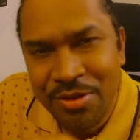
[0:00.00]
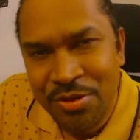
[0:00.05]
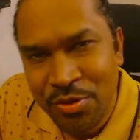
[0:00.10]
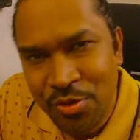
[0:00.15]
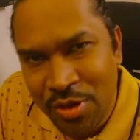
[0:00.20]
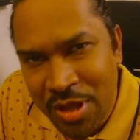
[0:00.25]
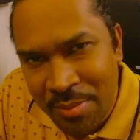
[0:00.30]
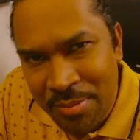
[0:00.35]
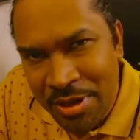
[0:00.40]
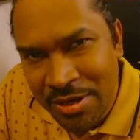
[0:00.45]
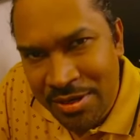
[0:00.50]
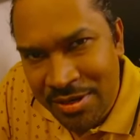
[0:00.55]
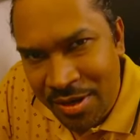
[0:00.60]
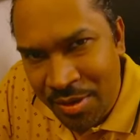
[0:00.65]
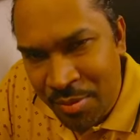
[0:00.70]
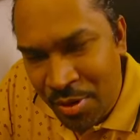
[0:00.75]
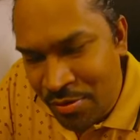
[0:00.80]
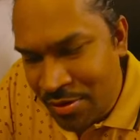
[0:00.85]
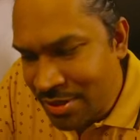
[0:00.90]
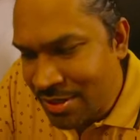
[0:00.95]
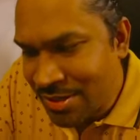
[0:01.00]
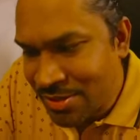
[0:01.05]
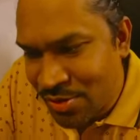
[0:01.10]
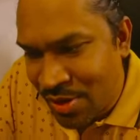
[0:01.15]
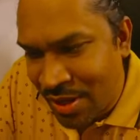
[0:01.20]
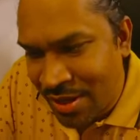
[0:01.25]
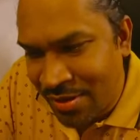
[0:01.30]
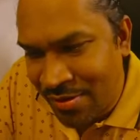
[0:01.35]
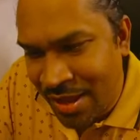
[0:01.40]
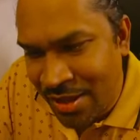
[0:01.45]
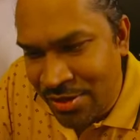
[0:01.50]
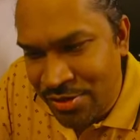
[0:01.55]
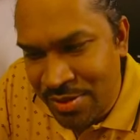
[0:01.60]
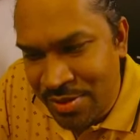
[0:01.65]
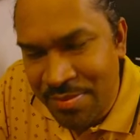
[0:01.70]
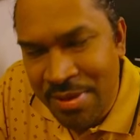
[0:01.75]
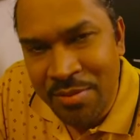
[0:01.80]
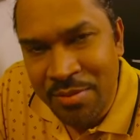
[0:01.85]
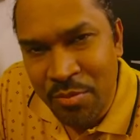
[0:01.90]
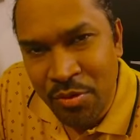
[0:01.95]
comment about it so I could actually
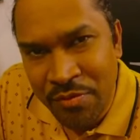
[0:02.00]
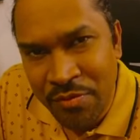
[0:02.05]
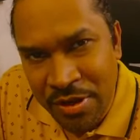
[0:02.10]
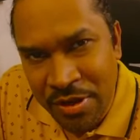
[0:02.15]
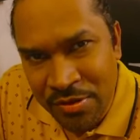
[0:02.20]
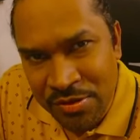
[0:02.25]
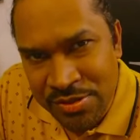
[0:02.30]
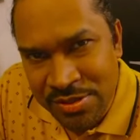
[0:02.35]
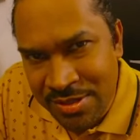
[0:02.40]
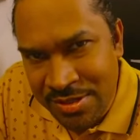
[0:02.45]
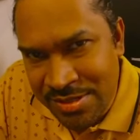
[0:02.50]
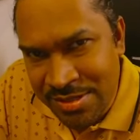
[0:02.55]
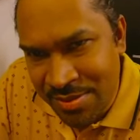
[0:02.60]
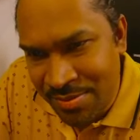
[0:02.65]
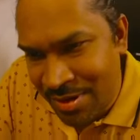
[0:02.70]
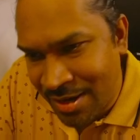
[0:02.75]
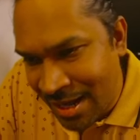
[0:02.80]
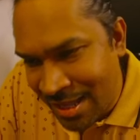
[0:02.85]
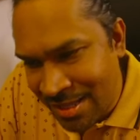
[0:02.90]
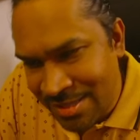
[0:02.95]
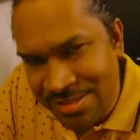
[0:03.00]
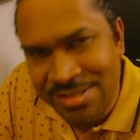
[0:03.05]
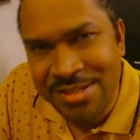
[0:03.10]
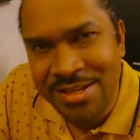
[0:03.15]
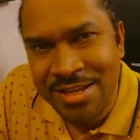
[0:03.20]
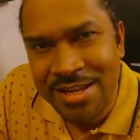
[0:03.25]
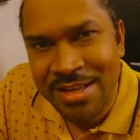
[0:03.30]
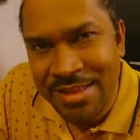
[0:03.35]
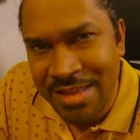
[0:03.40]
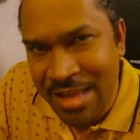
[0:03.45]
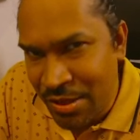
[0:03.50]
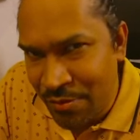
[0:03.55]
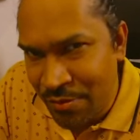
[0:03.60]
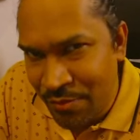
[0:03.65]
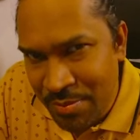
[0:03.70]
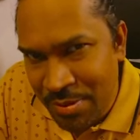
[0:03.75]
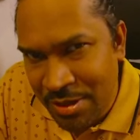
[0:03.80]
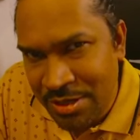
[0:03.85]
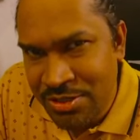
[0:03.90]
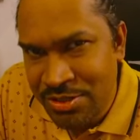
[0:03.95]
make more videos in the similar lines. Thank you
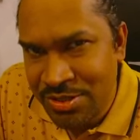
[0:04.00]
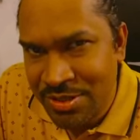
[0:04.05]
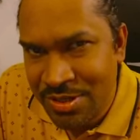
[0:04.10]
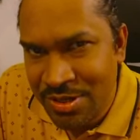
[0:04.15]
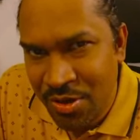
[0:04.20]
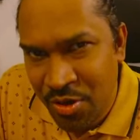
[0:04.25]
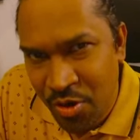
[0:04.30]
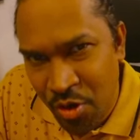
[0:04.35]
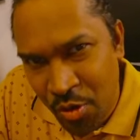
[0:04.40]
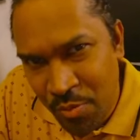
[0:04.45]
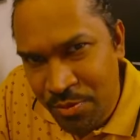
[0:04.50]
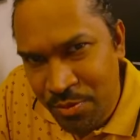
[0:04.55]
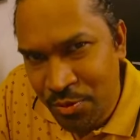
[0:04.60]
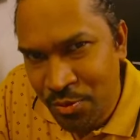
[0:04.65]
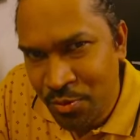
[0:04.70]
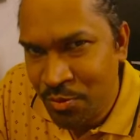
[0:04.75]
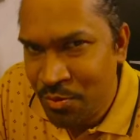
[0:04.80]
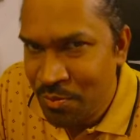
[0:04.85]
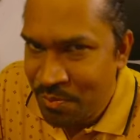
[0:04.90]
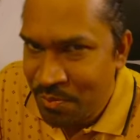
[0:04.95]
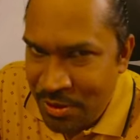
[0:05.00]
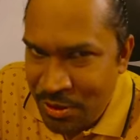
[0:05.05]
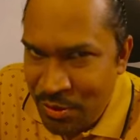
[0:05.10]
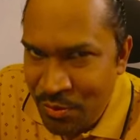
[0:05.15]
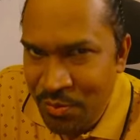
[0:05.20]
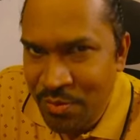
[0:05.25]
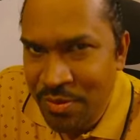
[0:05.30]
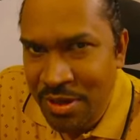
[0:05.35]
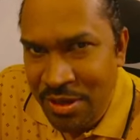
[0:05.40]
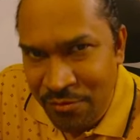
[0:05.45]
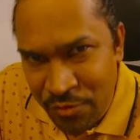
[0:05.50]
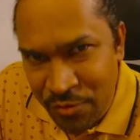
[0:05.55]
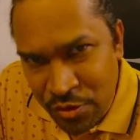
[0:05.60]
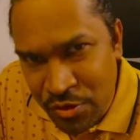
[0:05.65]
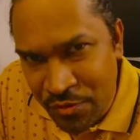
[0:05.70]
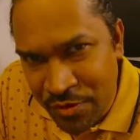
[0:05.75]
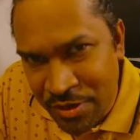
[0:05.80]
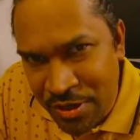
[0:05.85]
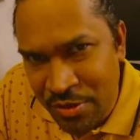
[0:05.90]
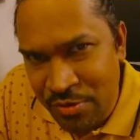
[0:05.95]
very much. Hope to meet you in
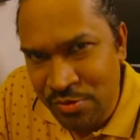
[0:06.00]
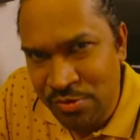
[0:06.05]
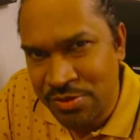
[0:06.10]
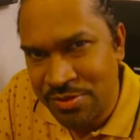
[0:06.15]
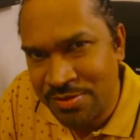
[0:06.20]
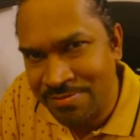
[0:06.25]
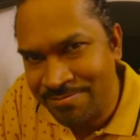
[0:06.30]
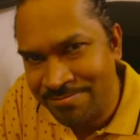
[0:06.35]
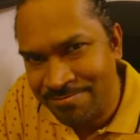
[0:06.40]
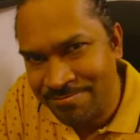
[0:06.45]
future videos.